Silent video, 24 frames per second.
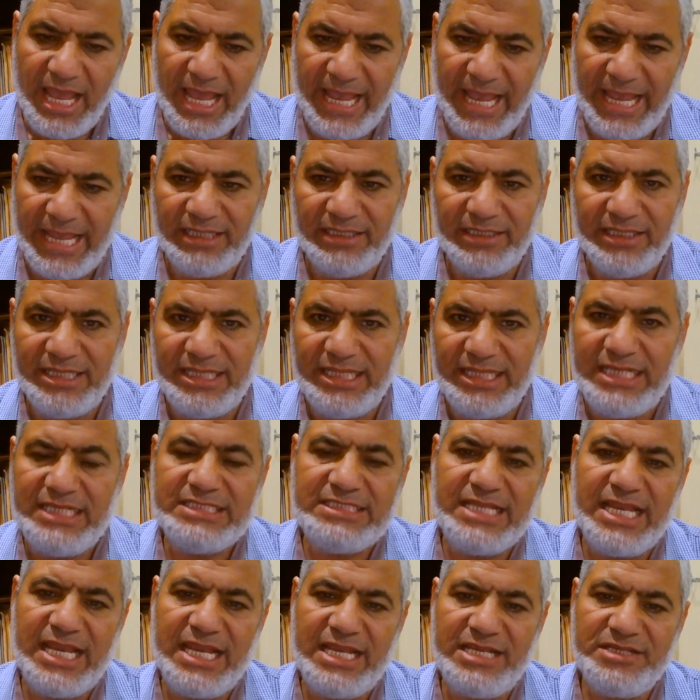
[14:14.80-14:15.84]
And these
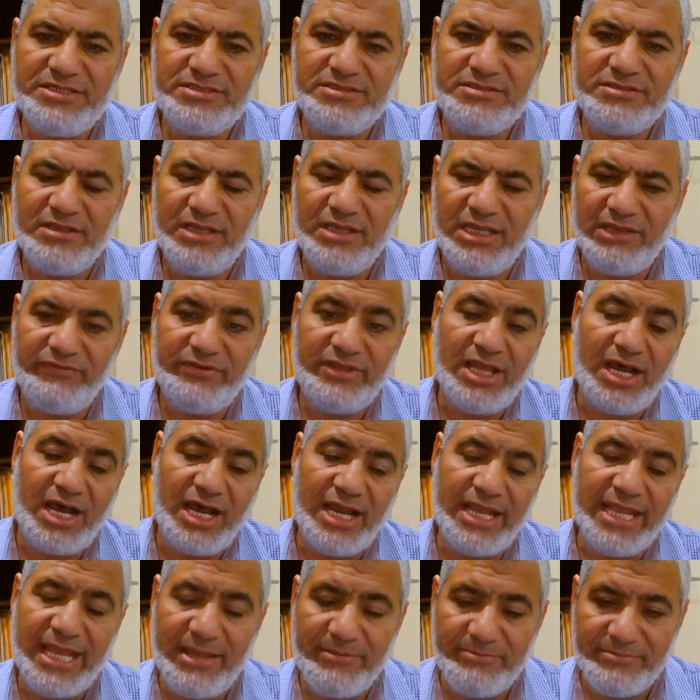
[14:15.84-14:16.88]
days, even
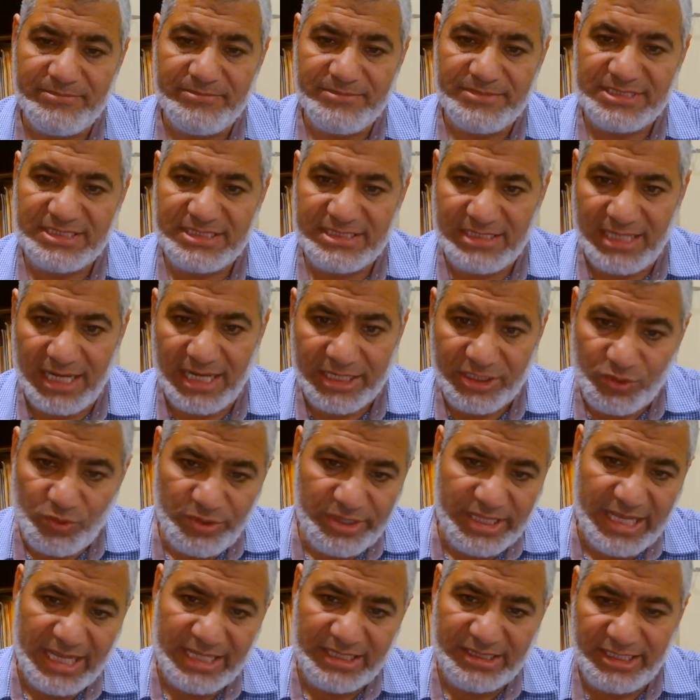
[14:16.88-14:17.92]
I am, I know
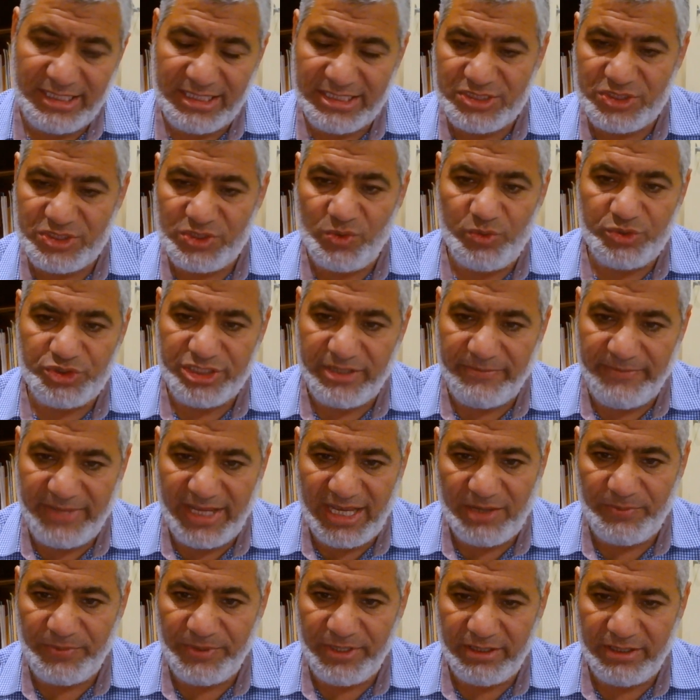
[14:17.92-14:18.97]
that there is no
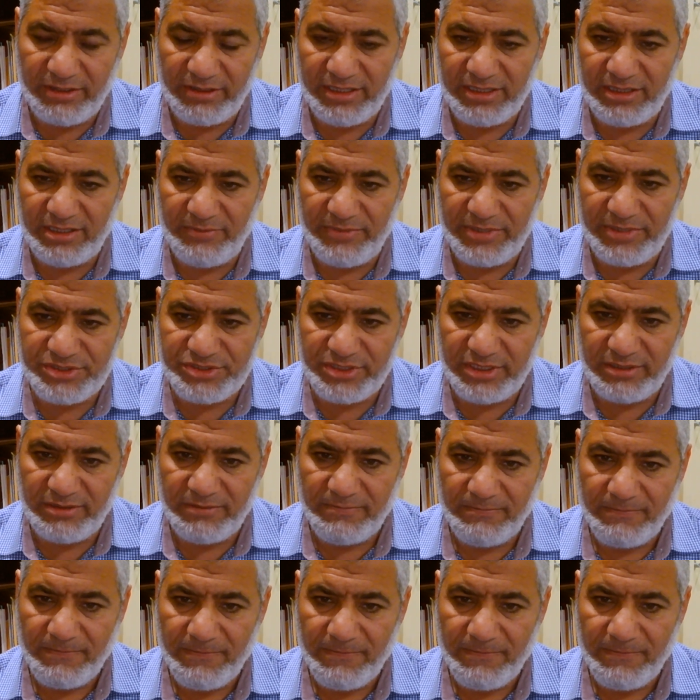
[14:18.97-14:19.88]
jama'ah prayer in the masjid,